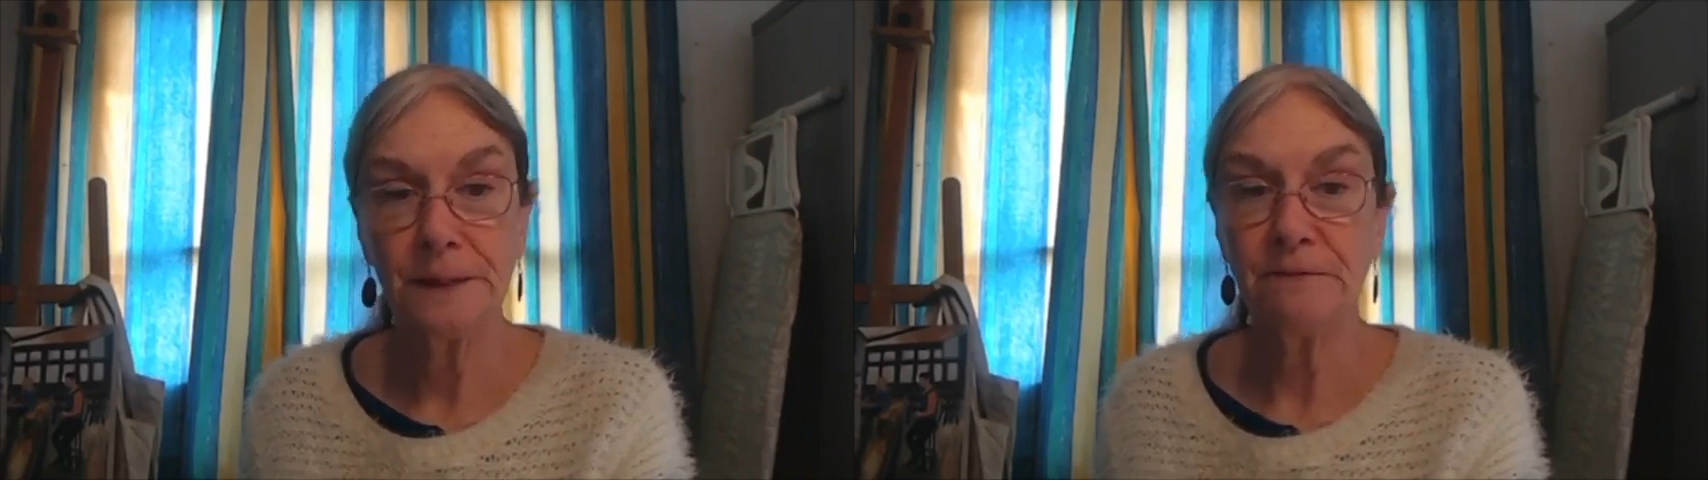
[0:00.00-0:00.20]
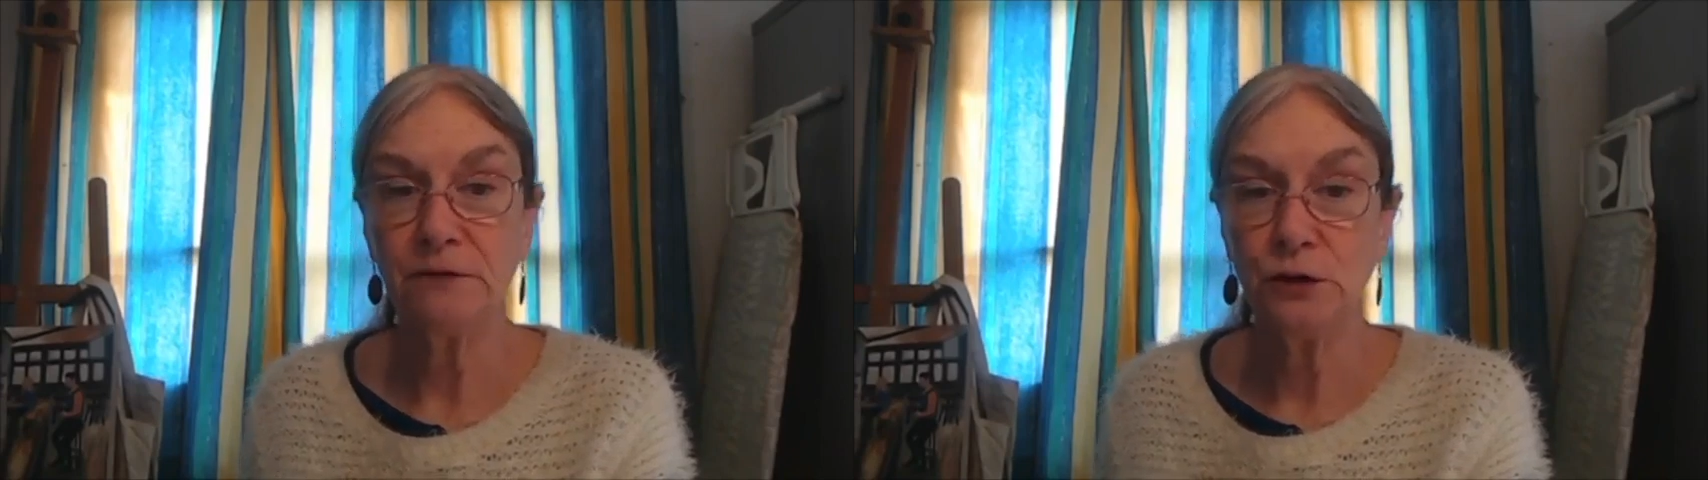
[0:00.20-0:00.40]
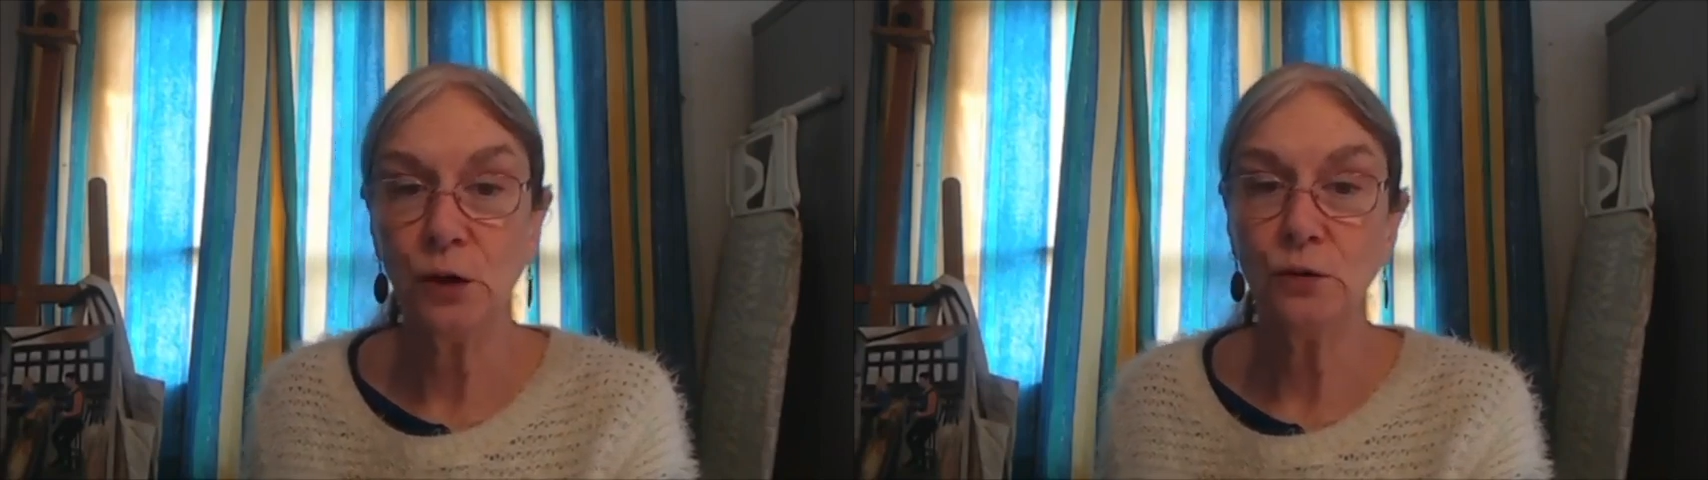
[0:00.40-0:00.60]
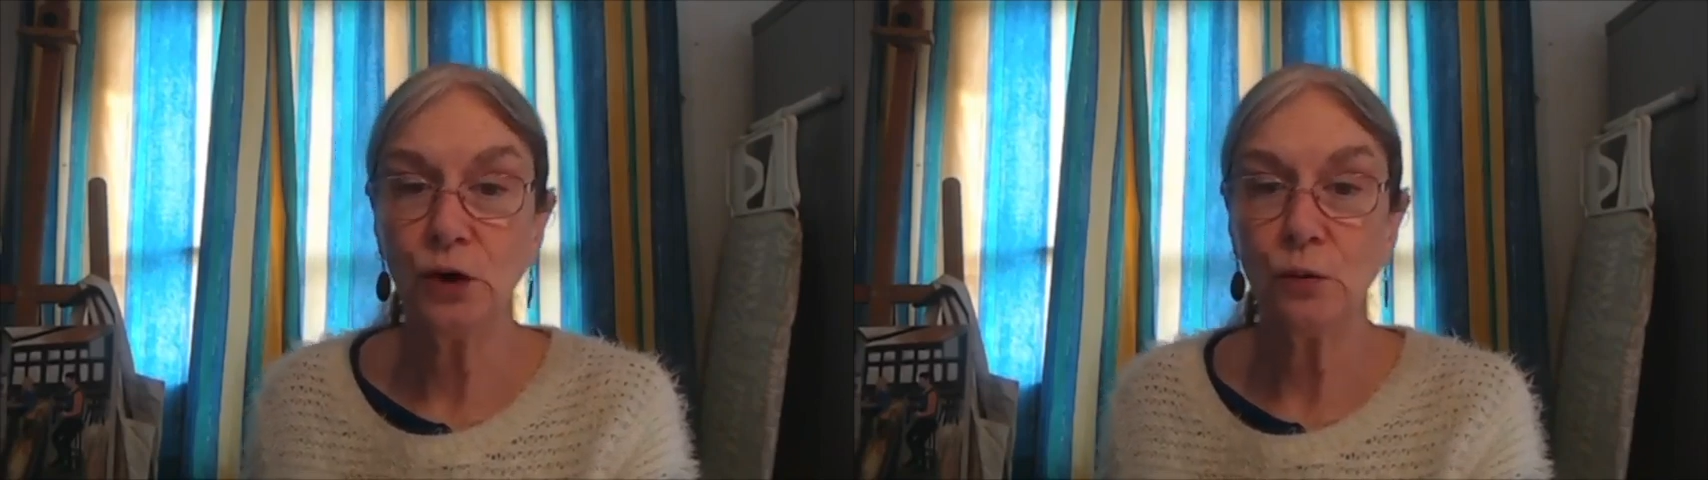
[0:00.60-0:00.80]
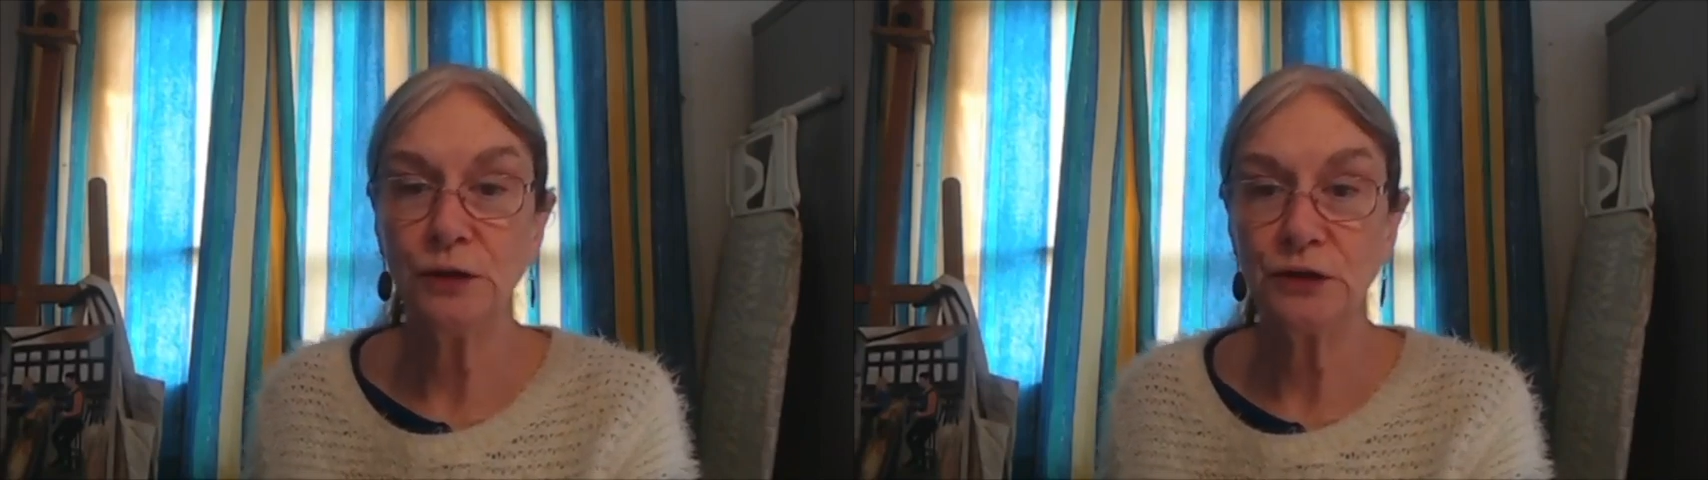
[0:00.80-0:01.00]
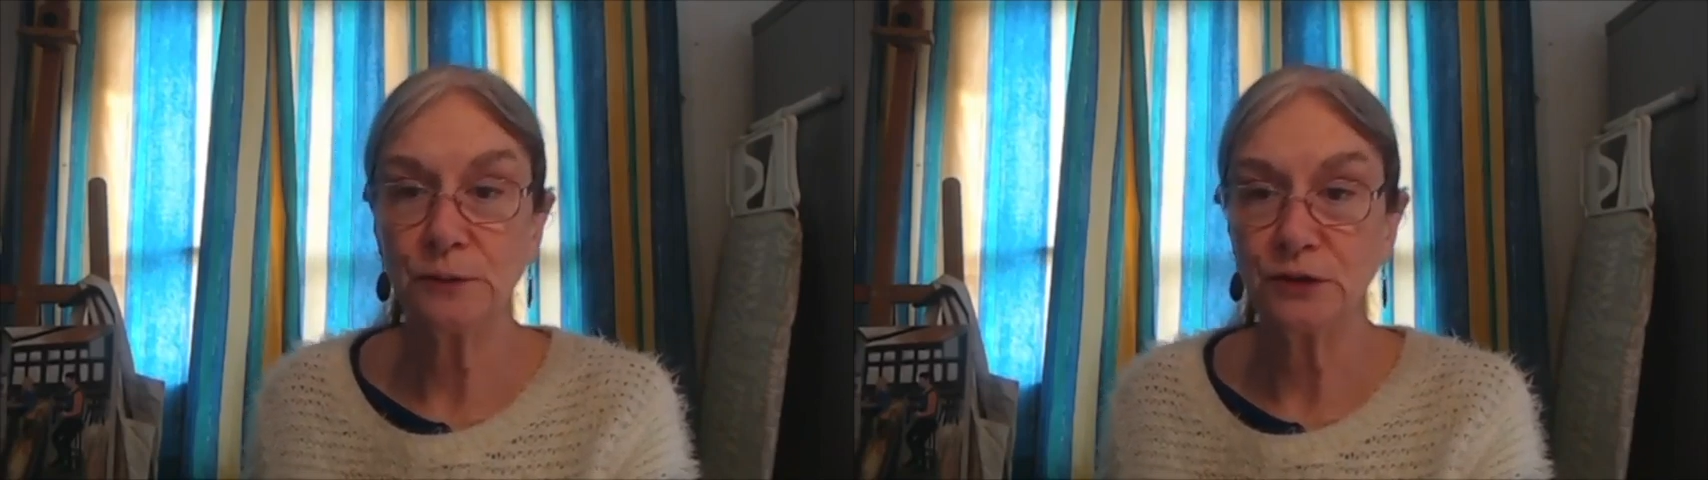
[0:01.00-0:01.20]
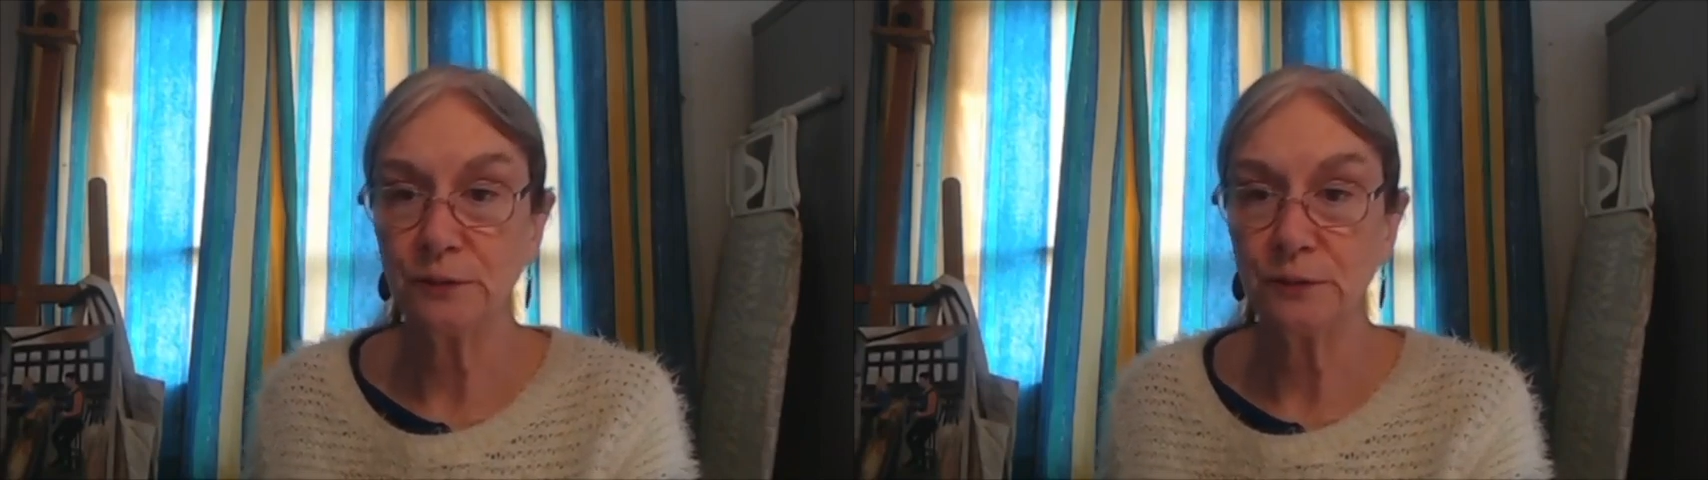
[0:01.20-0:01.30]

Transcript: If you don't know what you're supposed